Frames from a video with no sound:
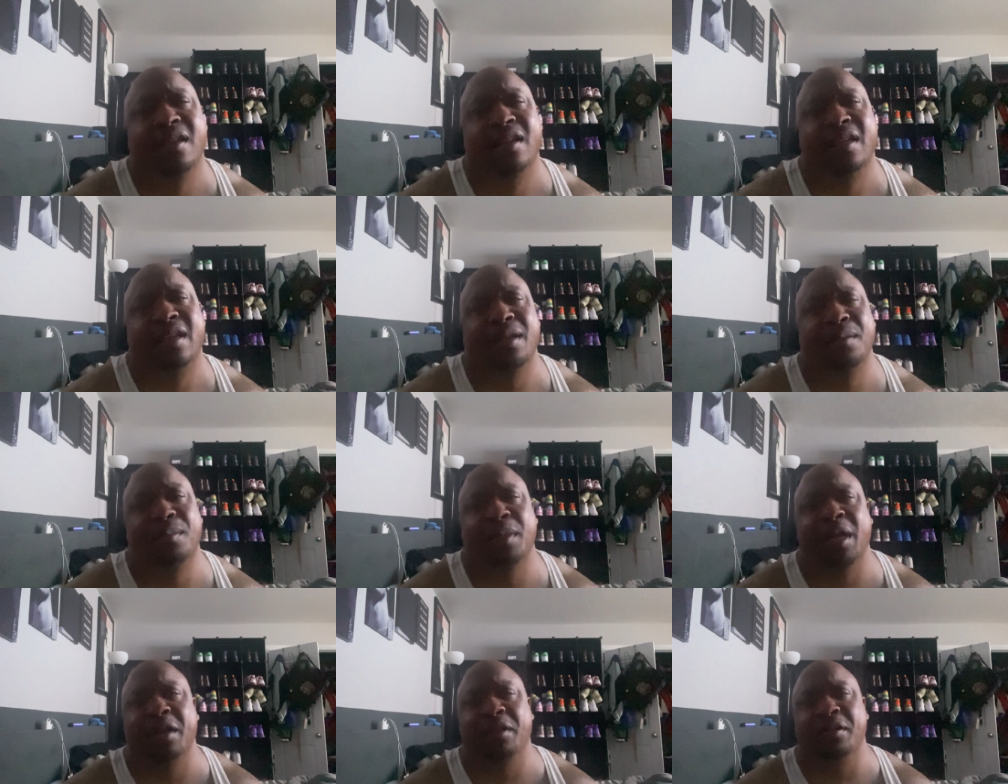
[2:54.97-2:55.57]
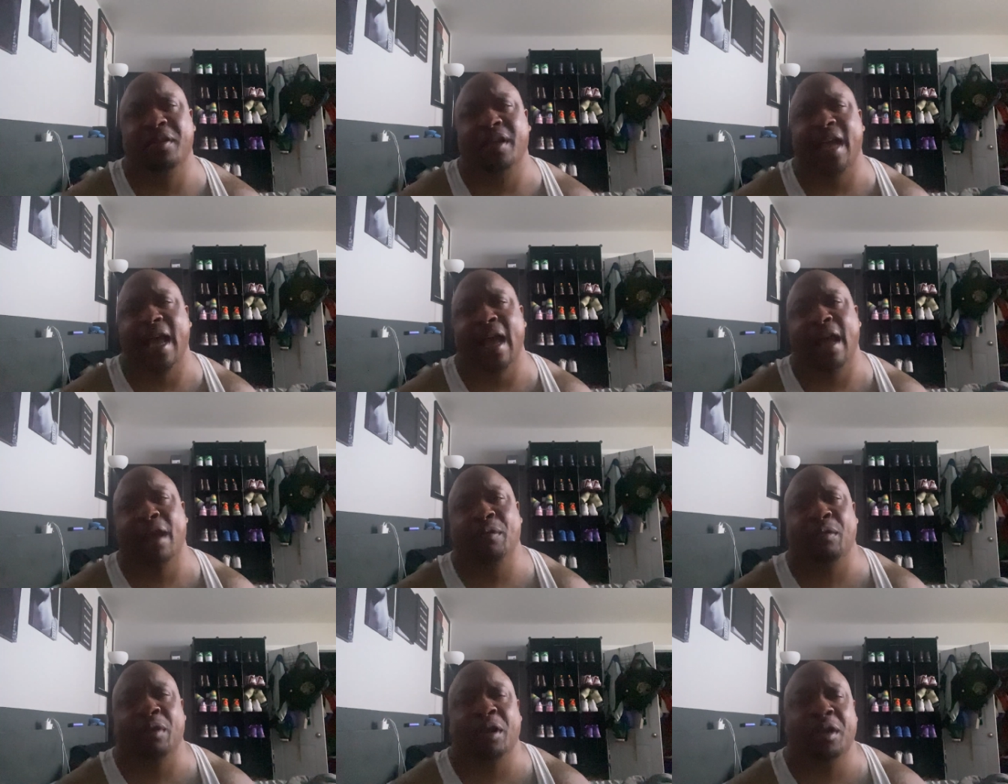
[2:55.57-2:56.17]
Come on,
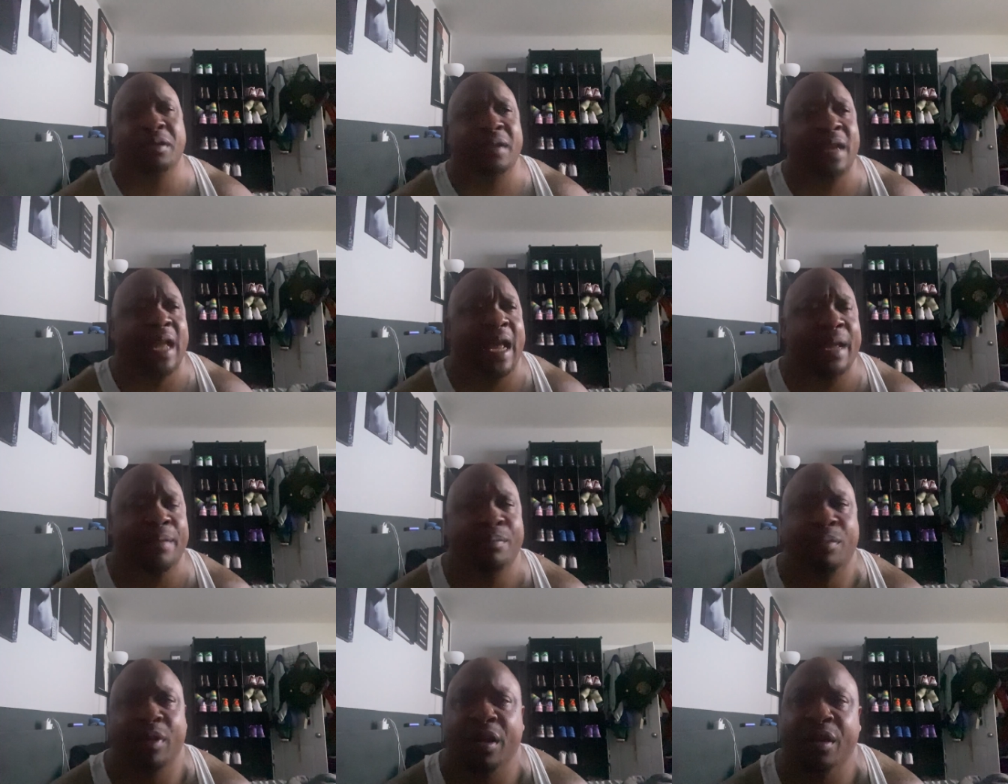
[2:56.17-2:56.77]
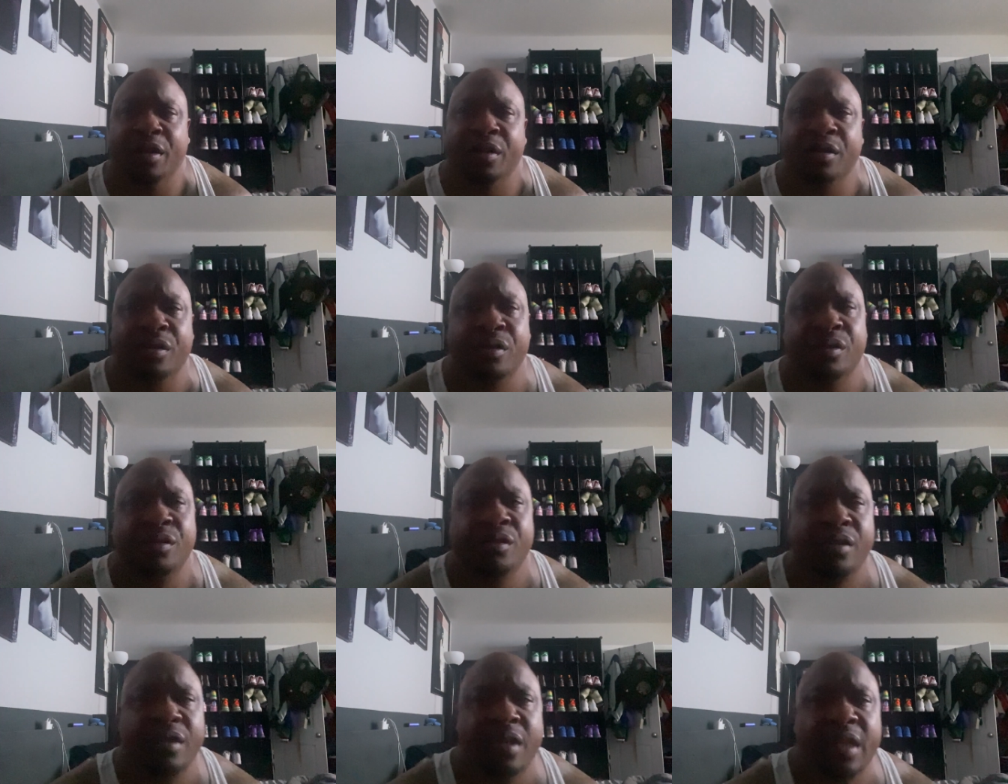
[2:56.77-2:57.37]
Cairo. Like,
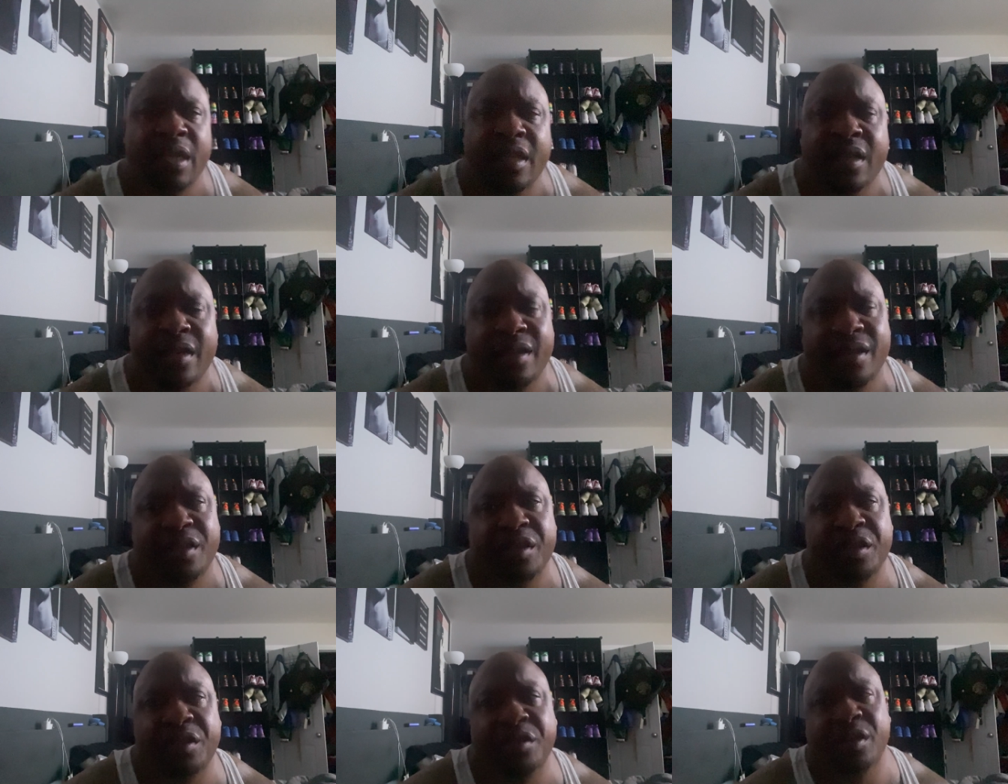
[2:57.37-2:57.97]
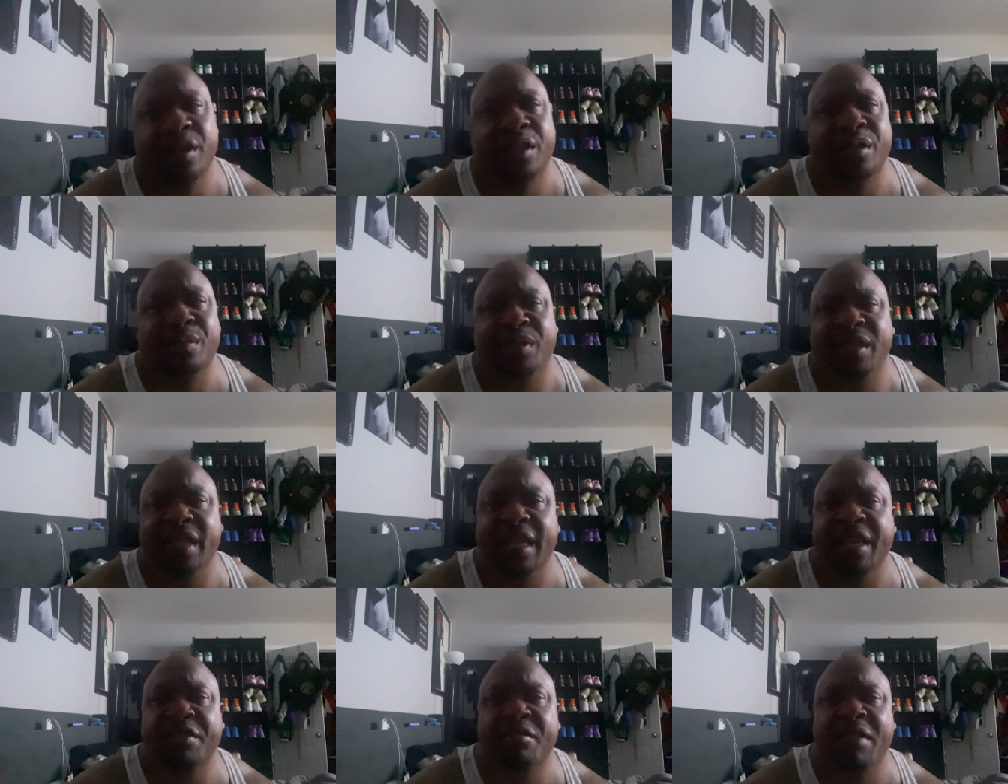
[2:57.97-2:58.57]
bro, you know what I'm
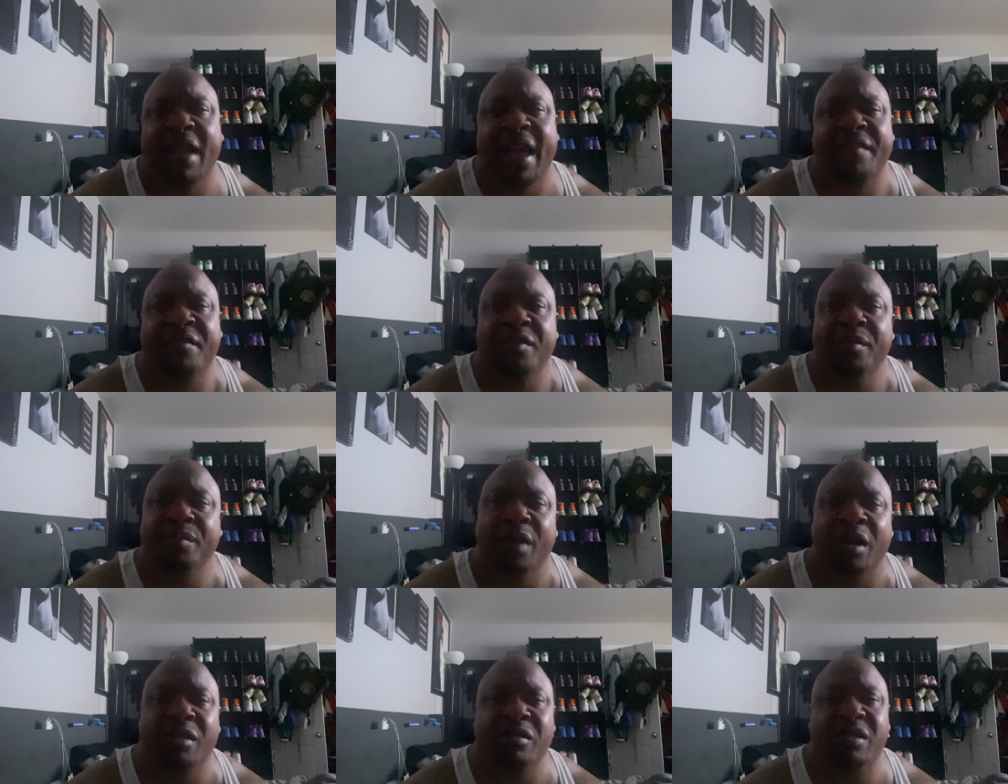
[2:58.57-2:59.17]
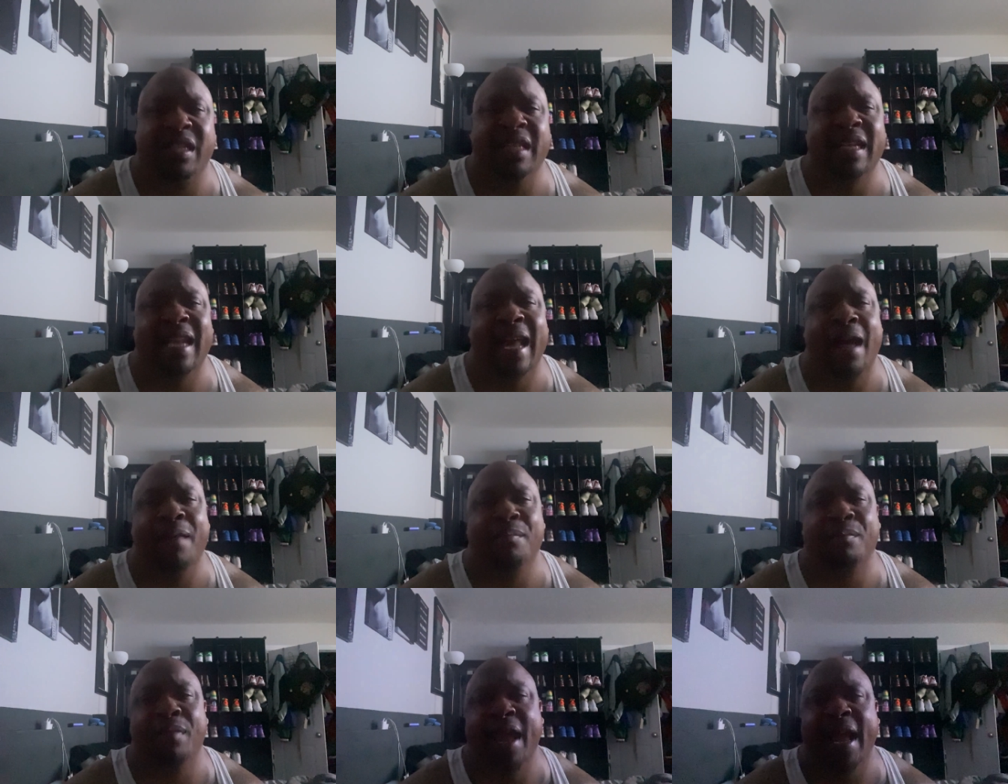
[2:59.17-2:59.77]
saying? You have emotion
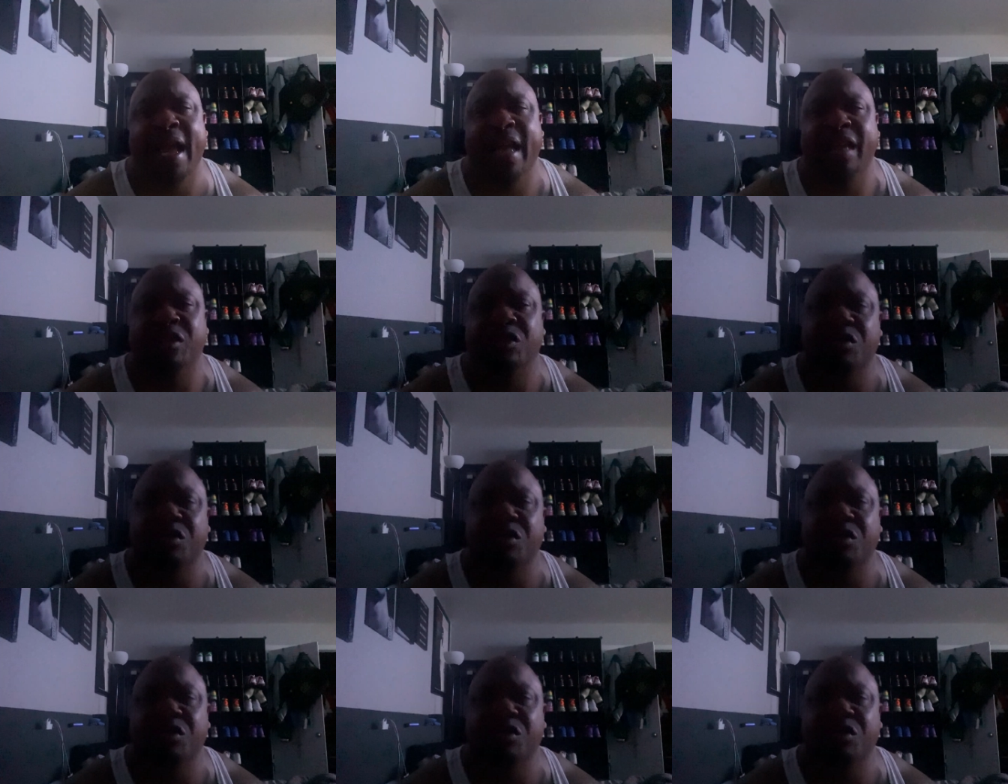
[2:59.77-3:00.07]
now. Mind